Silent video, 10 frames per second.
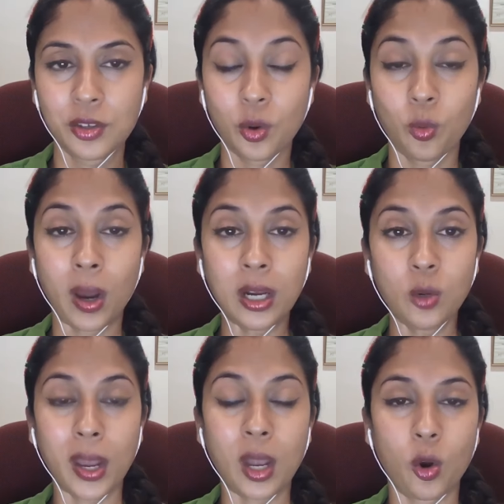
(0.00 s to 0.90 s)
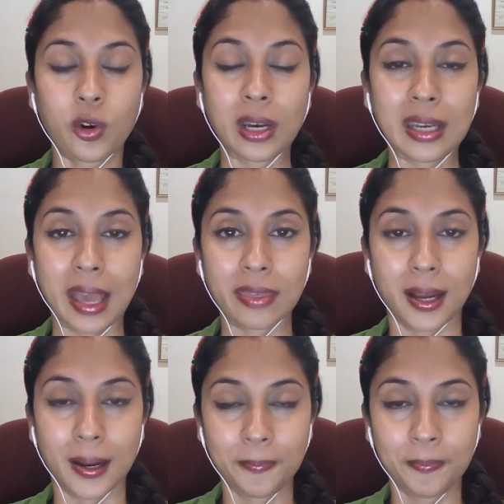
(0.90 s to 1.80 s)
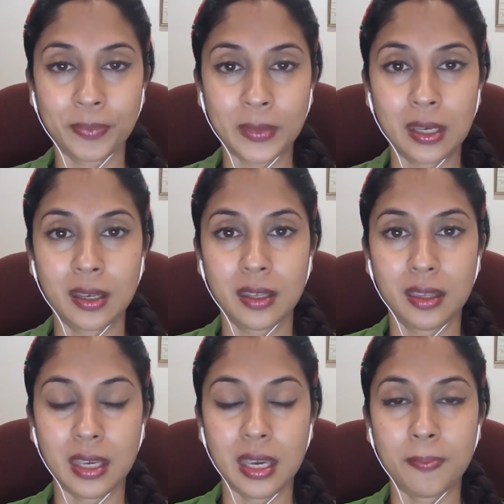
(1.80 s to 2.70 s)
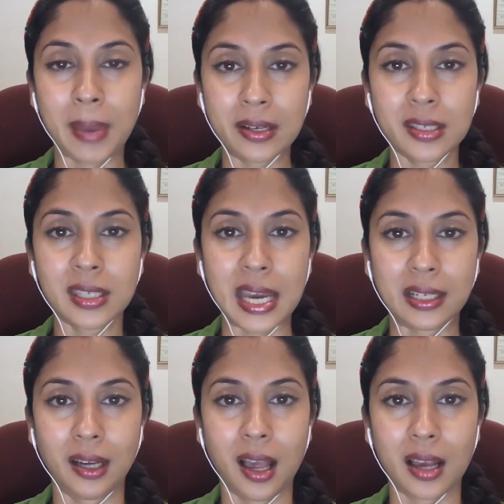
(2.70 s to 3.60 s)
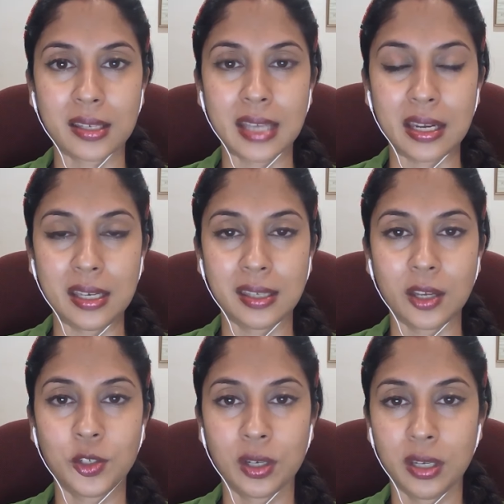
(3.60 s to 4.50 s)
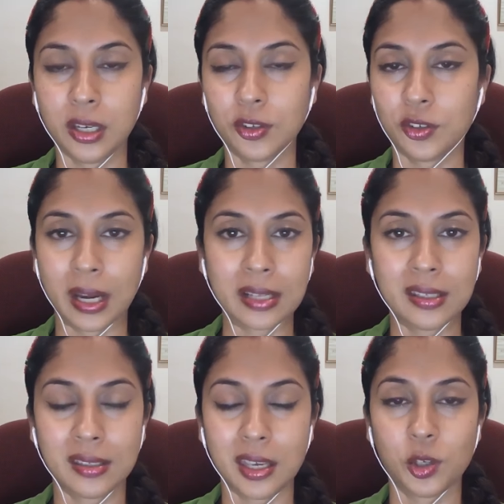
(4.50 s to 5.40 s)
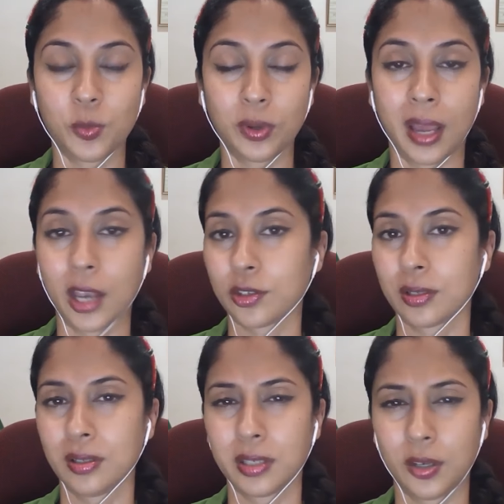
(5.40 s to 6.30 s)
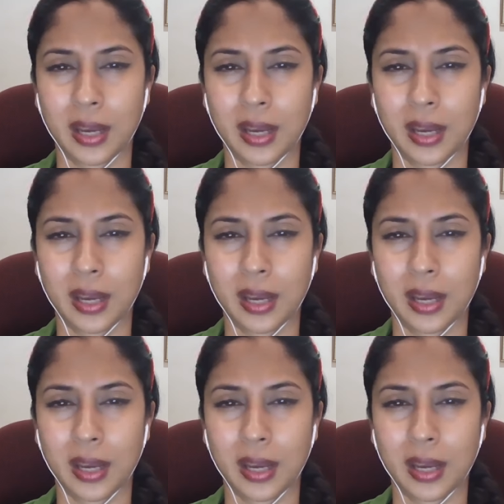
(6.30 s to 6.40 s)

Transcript: So one way or another, the parasite class that essentially runs these supranationals,